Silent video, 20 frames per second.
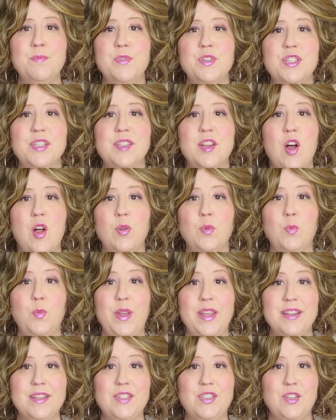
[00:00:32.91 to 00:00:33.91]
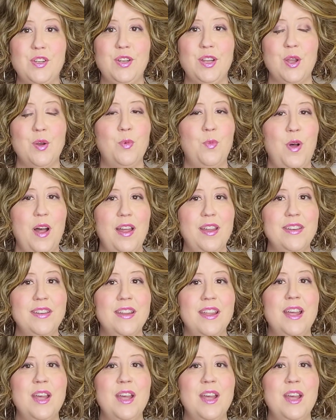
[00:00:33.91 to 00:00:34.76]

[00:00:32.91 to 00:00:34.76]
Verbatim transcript: which is called Wig Studio One.